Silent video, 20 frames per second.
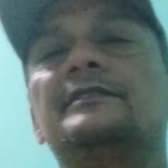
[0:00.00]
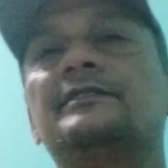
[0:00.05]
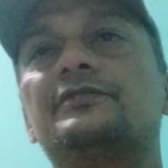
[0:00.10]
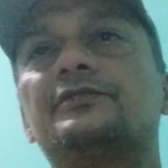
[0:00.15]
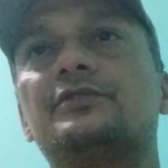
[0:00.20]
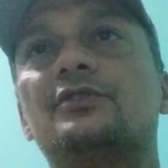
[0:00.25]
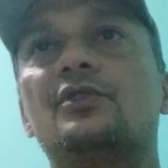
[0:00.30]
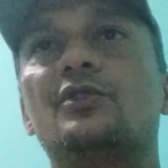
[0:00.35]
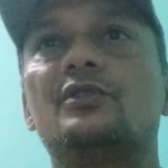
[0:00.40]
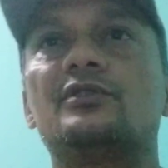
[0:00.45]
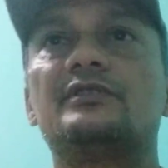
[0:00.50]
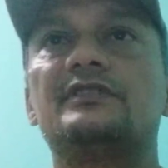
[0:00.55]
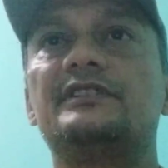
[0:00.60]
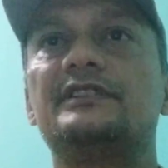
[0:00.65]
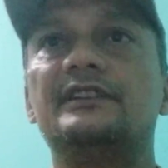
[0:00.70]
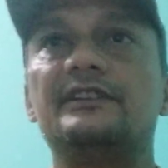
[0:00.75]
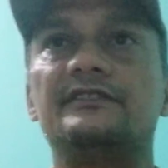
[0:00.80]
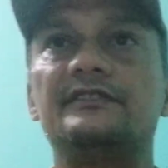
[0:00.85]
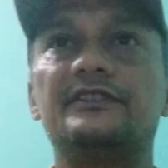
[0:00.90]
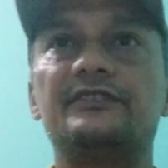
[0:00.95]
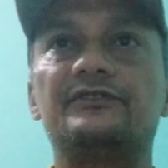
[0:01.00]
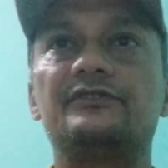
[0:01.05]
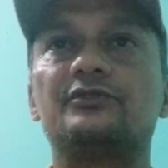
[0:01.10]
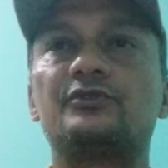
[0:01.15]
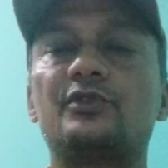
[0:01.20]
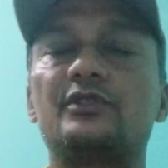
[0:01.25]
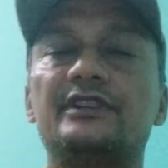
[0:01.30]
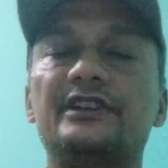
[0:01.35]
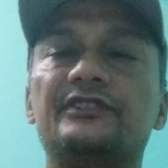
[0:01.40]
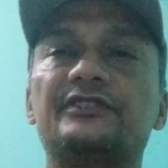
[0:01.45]
So
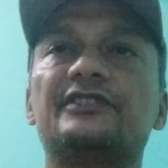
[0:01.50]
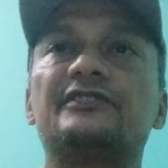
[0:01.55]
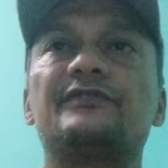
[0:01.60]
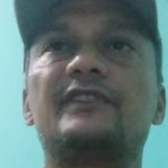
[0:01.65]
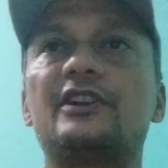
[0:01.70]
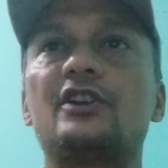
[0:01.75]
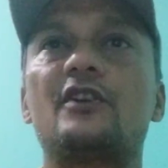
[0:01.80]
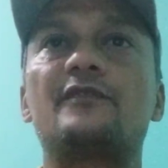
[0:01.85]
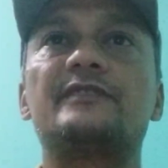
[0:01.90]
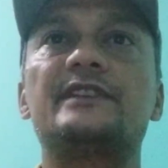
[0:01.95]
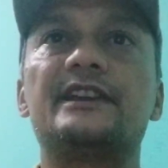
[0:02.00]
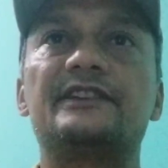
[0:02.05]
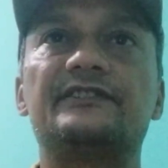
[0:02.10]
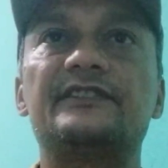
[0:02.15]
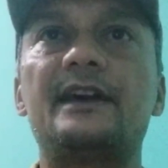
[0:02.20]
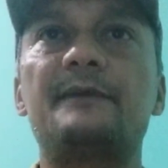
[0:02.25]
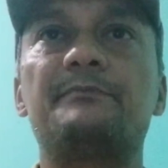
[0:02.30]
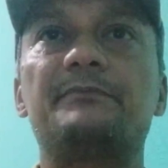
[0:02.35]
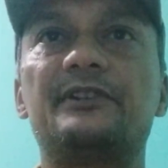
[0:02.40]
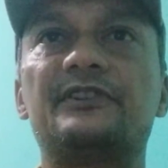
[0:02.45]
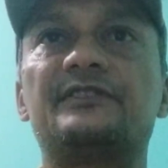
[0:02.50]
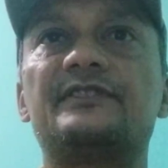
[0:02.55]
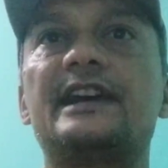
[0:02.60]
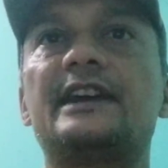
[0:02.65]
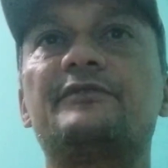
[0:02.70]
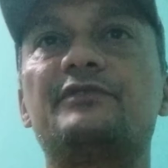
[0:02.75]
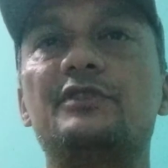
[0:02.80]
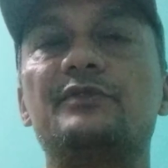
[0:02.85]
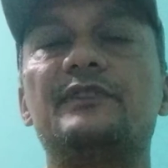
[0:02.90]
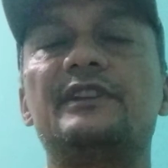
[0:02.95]
this is one of the examples
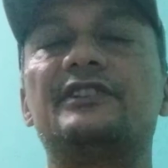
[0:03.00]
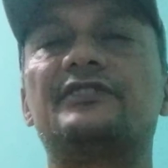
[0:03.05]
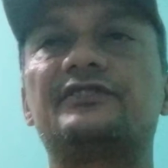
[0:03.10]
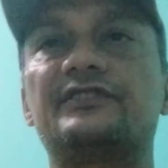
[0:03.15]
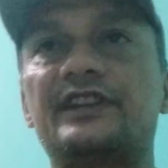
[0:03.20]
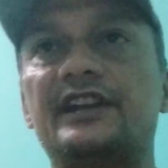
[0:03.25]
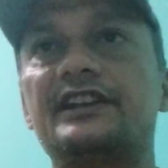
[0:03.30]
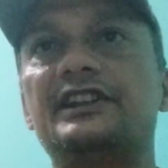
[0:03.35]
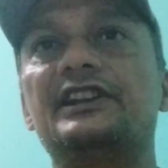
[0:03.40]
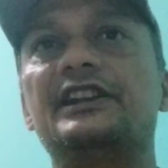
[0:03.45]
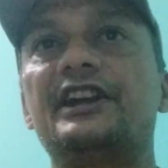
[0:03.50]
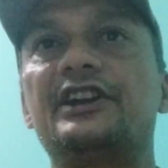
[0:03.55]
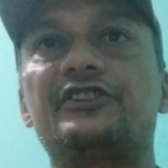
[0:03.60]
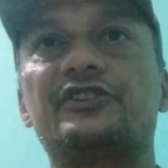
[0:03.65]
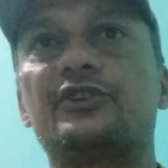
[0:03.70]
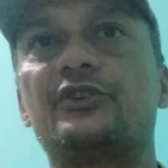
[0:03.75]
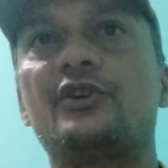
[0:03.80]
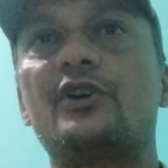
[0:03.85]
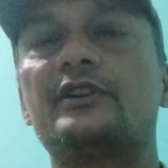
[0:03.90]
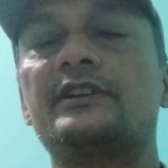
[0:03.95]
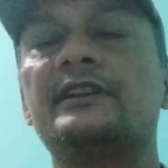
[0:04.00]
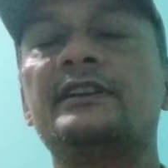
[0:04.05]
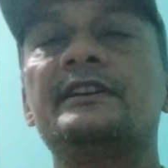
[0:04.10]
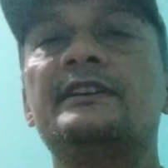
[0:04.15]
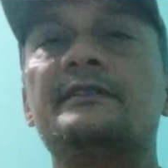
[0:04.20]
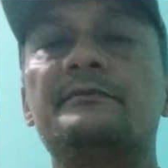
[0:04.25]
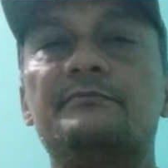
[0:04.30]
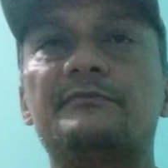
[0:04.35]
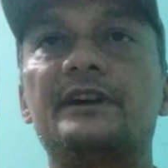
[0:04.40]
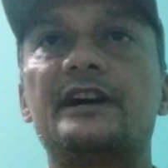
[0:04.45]
that we will study later
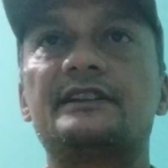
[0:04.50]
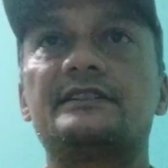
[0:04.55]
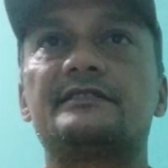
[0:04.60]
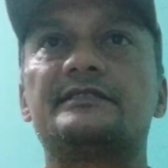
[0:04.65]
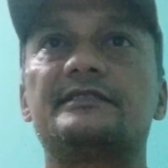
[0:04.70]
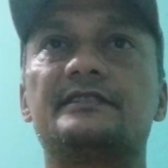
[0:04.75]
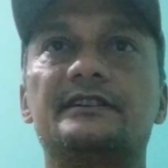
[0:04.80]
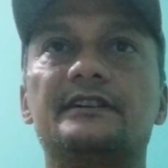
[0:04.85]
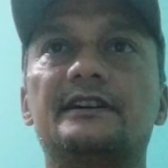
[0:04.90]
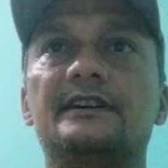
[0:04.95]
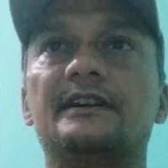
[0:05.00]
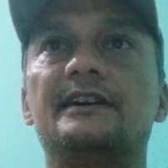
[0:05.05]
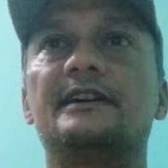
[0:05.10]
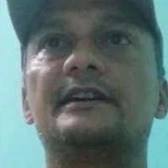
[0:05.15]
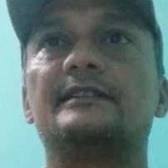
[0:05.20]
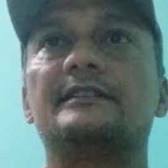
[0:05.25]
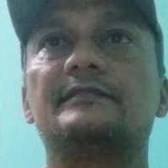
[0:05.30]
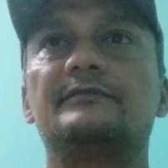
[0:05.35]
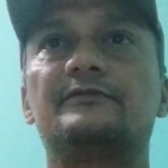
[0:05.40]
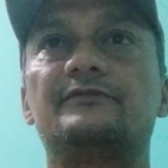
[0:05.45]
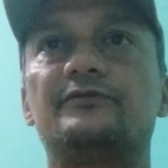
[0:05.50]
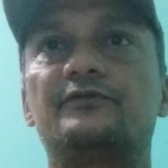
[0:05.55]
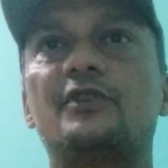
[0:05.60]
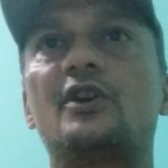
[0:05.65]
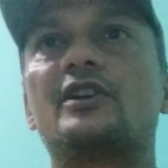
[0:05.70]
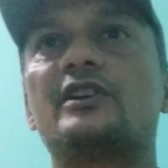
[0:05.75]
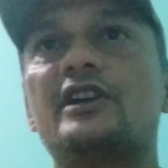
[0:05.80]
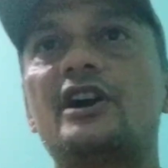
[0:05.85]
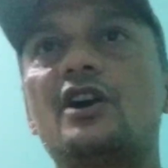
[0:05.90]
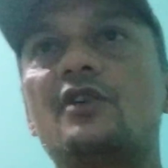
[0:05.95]
on, but
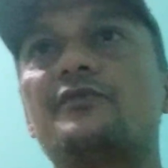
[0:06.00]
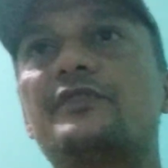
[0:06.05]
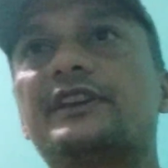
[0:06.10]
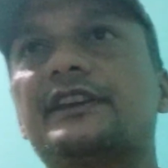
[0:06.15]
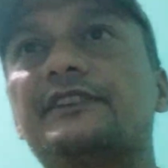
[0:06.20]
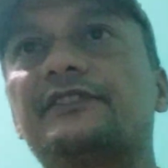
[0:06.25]
for now we can